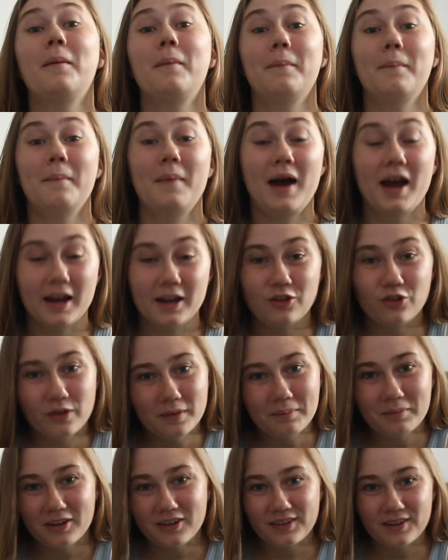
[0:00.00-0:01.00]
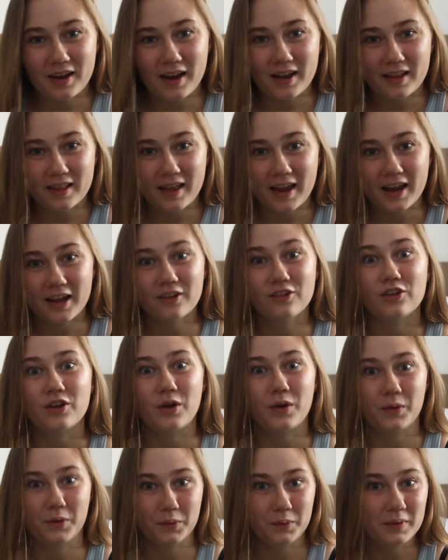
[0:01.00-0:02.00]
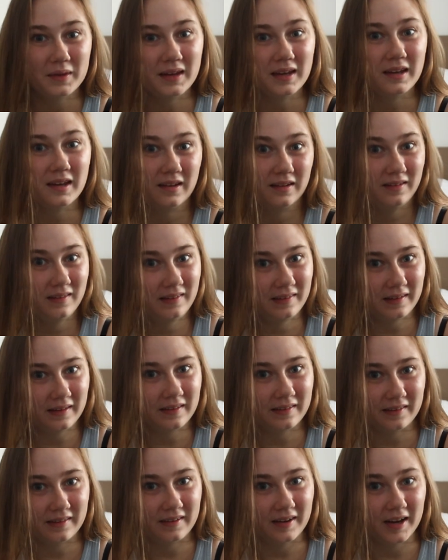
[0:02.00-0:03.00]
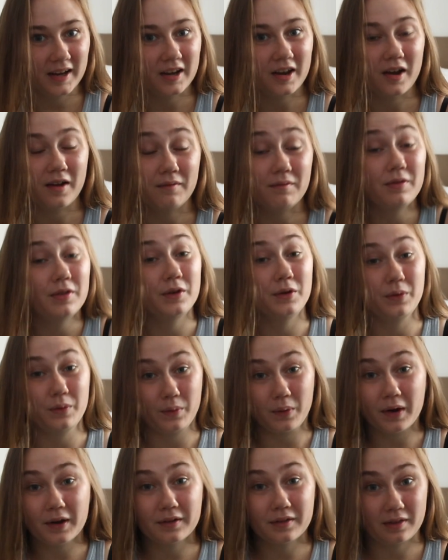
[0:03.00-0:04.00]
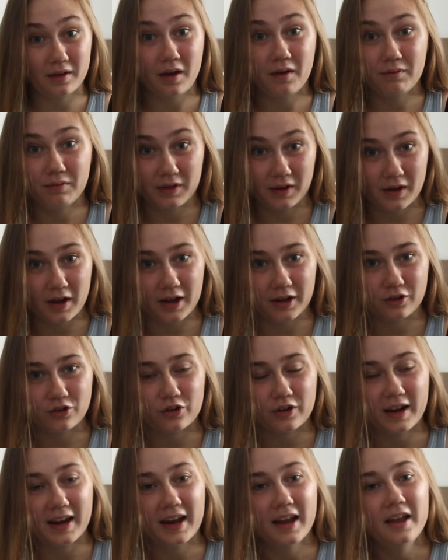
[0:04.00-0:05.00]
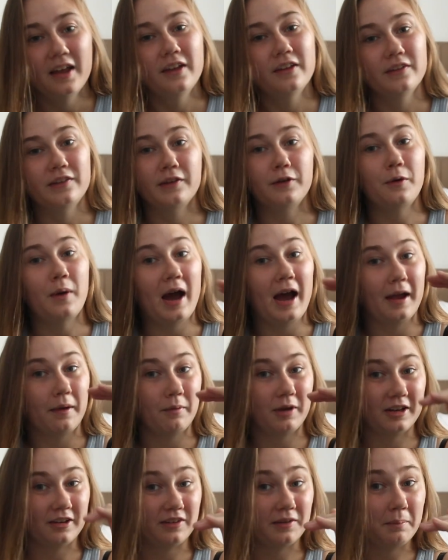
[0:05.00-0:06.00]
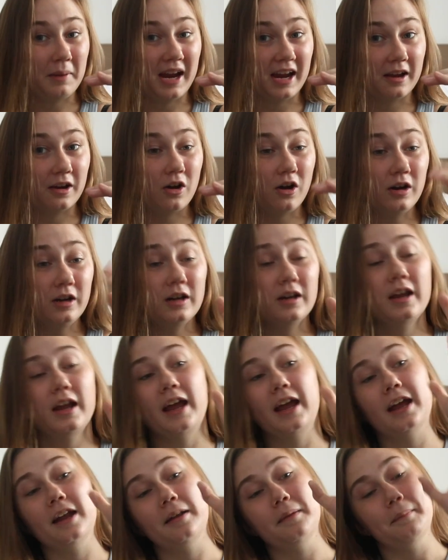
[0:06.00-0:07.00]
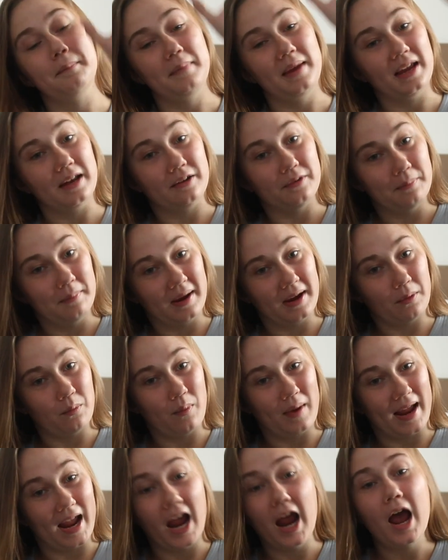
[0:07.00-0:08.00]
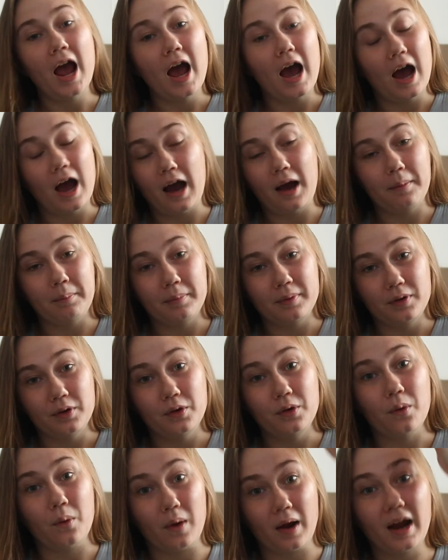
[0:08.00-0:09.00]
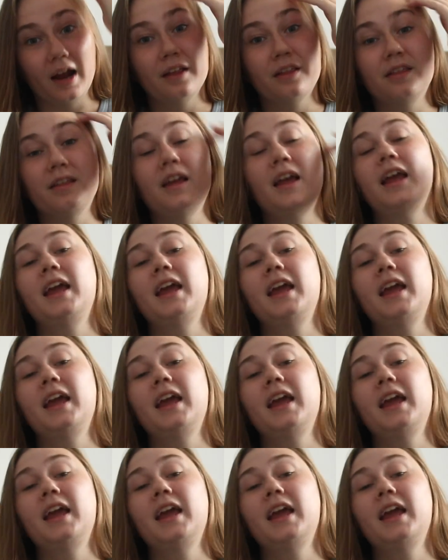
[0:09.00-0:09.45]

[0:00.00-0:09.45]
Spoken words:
My trip to Thailand only consisted of the north of the country. So I went to Bangkok and made my way up north.